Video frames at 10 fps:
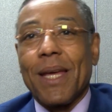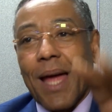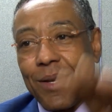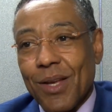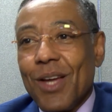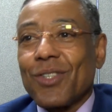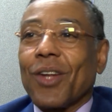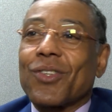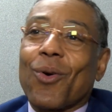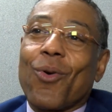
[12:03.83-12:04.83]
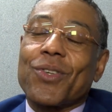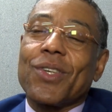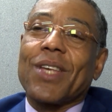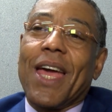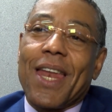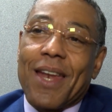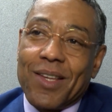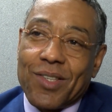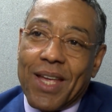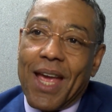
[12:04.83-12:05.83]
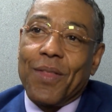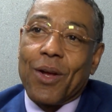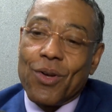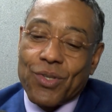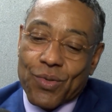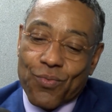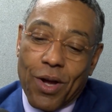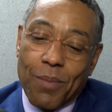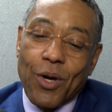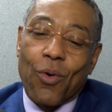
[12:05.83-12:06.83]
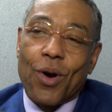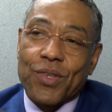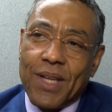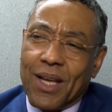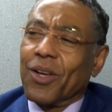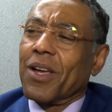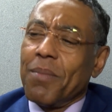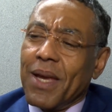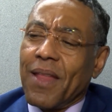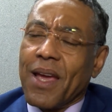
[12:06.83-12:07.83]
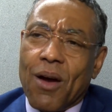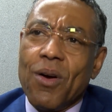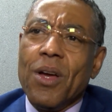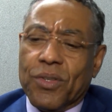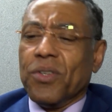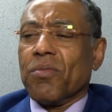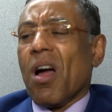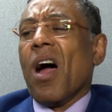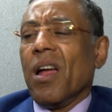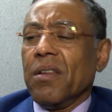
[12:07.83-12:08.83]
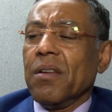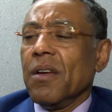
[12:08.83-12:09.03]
and I'd touch the horse's head, and I'd stand there and just rub the horse, and they look at me and they go, "Do you ride?"